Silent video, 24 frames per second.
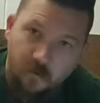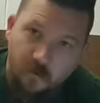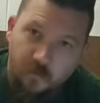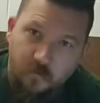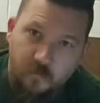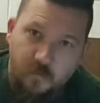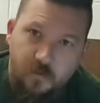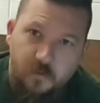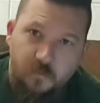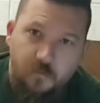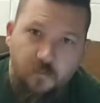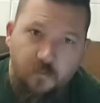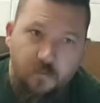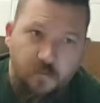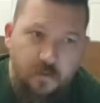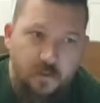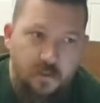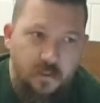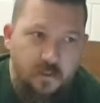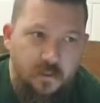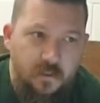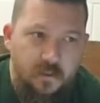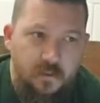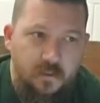father was a
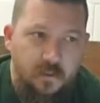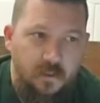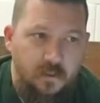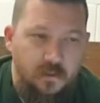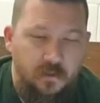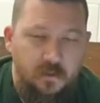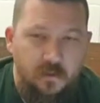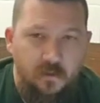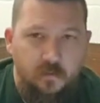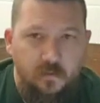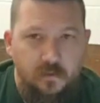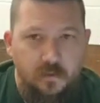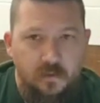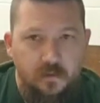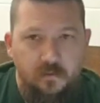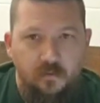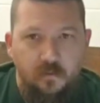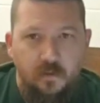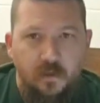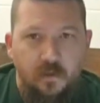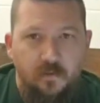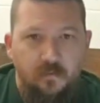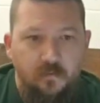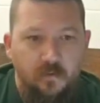priest, and so was his
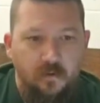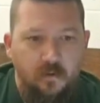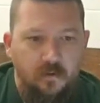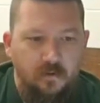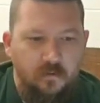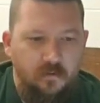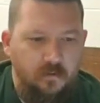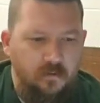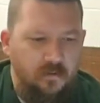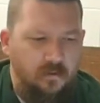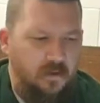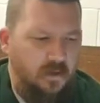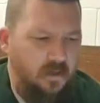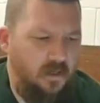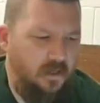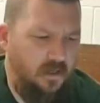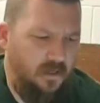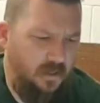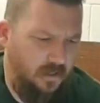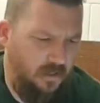grandfather.